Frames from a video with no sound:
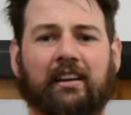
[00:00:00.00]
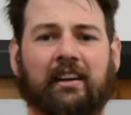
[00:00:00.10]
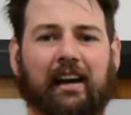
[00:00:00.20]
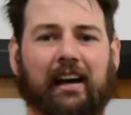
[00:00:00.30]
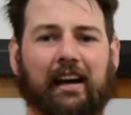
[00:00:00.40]

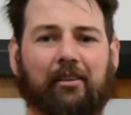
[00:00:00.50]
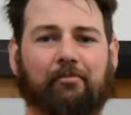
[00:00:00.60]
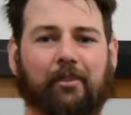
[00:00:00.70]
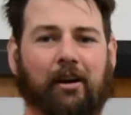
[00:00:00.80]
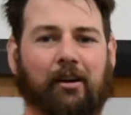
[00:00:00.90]

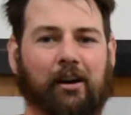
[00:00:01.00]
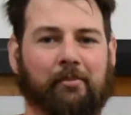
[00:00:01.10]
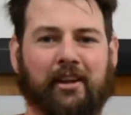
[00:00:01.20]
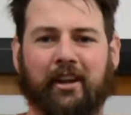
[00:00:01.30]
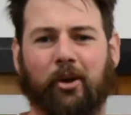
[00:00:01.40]
I'm
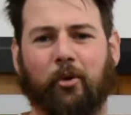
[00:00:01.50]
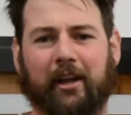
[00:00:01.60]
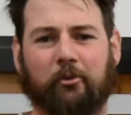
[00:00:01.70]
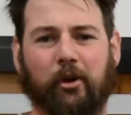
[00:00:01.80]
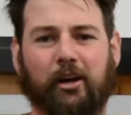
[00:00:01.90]
in no
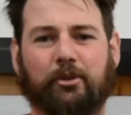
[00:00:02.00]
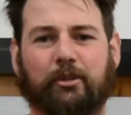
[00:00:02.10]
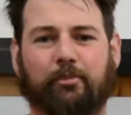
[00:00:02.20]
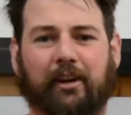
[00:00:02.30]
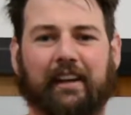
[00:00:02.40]
way Welsh,
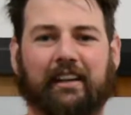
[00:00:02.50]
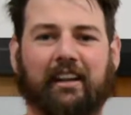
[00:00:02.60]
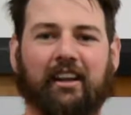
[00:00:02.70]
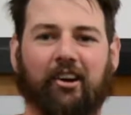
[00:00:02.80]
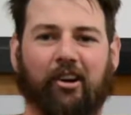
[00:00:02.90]
but
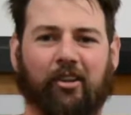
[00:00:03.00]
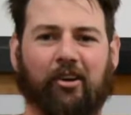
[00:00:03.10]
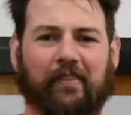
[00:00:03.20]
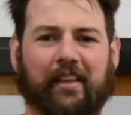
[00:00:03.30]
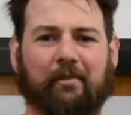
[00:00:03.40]

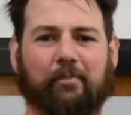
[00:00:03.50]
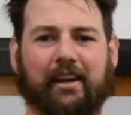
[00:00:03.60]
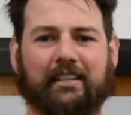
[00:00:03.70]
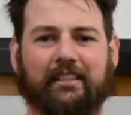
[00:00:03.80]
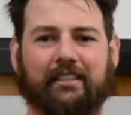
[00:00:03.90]
on that
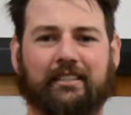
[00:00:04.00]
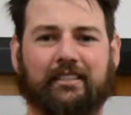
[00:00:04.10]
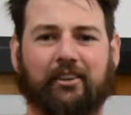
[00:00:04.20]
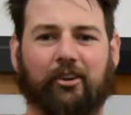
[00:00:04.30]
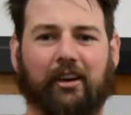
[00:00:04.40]

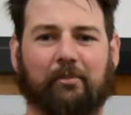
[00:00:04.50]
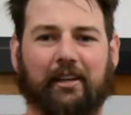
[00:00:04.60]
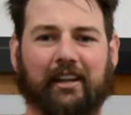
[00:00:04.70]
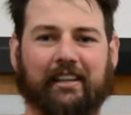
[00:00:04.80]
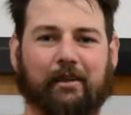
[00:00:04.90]
basis I'm
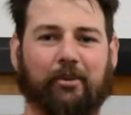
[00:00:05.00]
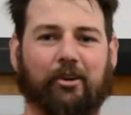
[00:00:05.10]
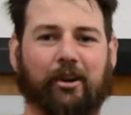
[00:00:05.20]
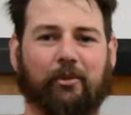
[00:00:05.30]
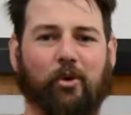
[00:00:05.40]
going to get
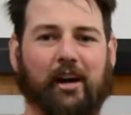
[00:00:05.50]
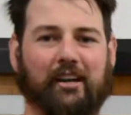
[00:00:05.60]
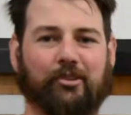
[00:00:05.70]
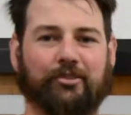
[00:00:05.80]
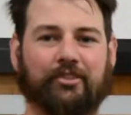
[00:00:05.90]
behind
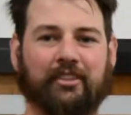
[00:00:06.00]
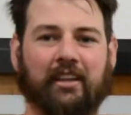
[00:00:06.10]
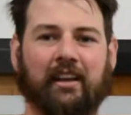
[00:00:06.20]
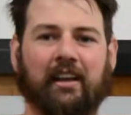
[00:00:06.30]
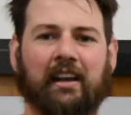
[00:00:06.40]
Wales.
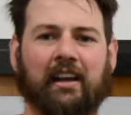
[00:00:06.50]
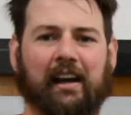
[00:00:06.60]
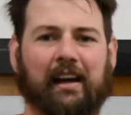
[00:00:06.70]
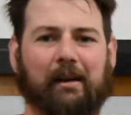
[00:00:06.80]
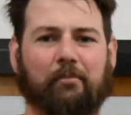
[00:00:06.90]

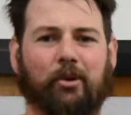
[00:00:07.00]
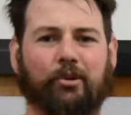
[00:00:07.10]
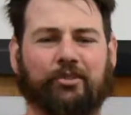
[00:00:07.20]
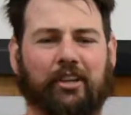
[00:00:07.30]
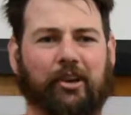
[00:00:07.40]

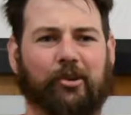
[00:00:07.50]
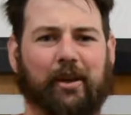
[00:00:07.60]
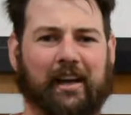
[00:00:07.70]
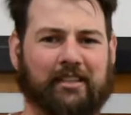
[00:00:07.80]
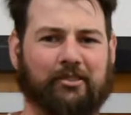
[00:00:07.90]
Also,
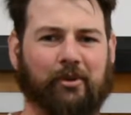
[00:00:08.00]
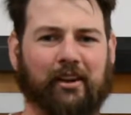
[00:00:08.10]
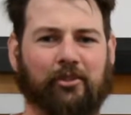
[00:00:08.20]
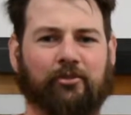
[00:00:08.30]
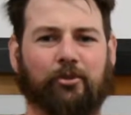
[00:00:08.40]
as one
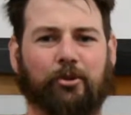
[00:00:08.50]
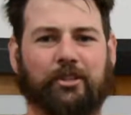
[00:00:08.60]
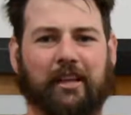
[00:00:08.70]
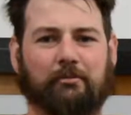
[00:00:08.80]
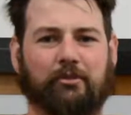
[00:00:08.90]
of the four
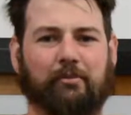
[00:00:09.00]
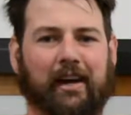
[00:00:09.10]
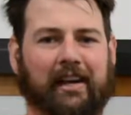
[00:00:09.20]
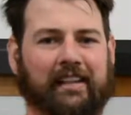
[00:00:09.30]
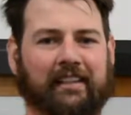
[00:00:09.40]
teams
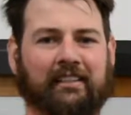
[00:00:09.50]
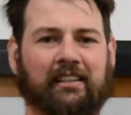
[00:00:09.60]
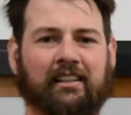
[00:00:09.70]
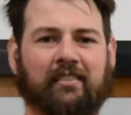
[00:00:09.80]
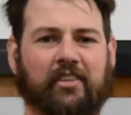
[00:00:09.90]
remaining,
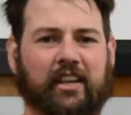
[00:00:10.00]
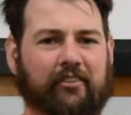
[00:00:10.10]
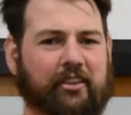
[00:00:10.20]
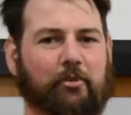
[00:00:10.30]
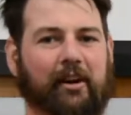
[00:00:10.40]
the
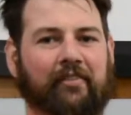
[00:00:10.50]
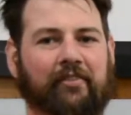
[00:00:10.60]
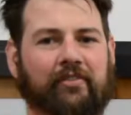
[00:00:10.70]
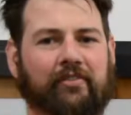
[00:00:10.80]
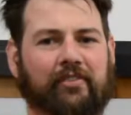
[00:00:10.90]
only
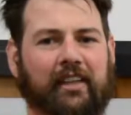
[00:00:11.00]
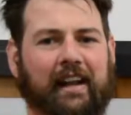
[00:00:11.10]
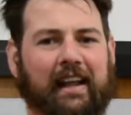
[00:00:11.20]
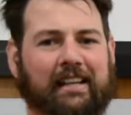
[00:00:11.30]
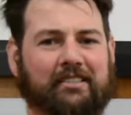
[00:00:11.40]
one
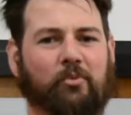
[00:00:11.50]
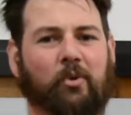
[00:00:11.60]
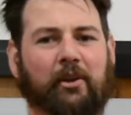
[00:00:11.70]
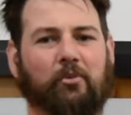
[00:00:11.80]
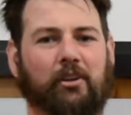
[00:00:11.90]
that hasn't
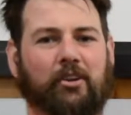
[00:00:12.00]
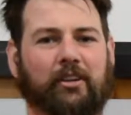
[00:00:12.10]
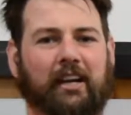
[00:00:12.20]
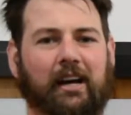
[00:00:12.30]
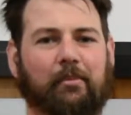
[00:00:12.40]
won a World
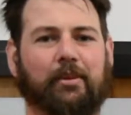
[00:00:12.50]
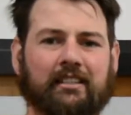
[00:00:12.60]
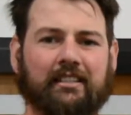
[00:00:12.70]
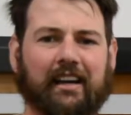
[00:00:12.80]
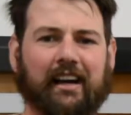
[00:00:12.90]
Cup.
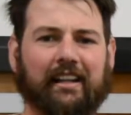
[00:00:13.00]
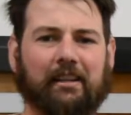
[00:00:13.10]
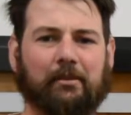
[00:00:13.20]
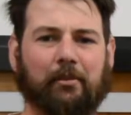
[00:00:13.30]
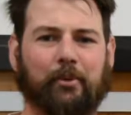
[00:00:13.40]

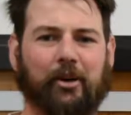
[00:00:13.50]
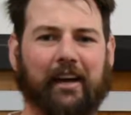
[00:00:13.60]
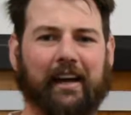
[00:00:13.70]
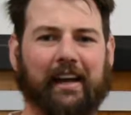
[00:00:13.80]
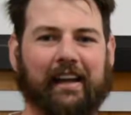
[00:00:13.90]
Starting
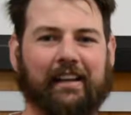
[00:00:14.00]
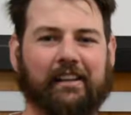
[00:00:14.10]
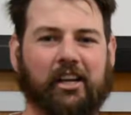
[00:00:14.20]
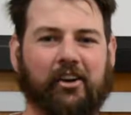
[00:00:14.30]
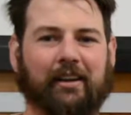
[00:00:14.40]
by
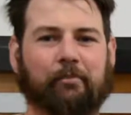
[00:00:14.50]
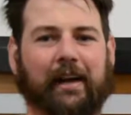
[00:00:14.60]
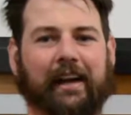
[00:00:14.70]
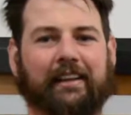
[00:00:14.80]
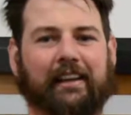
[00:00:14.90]
going
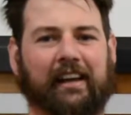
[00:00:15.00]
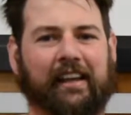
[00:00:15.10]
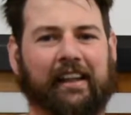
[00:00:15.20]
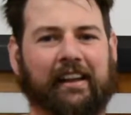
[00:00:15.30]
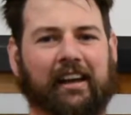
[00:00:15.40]
back
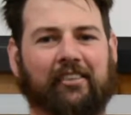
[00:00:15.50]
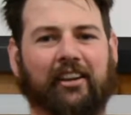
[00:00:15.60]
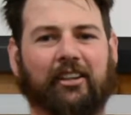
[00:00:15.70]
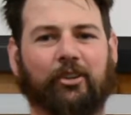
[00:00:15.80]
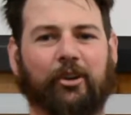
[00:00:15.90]
and
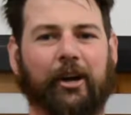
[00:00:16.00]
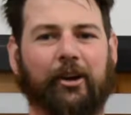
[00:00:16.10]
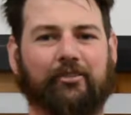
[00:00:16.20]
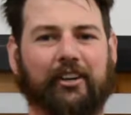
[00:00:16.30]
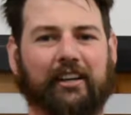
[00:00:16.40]
having a look
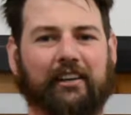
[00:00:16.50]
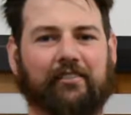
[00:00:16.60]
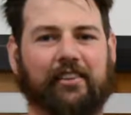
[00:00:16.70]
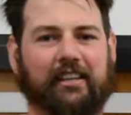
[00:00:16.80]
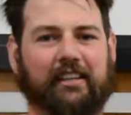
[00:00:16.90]
over
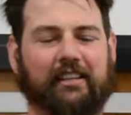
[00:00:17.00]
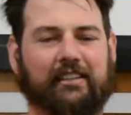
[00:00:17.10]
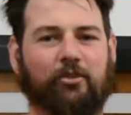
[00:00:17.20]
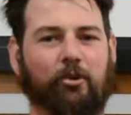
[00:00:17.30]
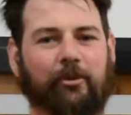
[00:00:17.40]
the
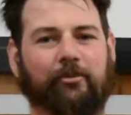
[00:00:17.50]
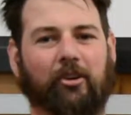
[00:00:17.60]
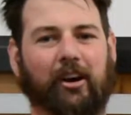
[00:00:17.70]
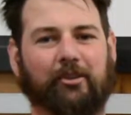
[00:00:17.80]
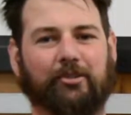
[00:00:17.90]

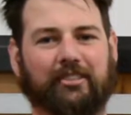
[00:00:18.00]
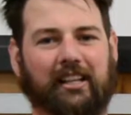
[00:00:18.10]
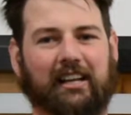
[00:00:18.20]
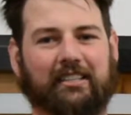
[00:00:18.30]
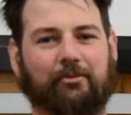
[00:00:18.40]
quarterfinals
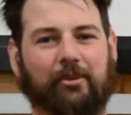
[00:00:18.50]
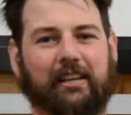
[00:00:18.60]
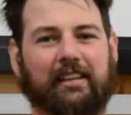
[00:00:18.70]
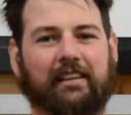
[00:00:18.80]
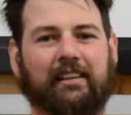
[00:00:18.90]
last
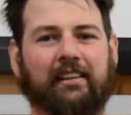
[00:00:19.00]
week,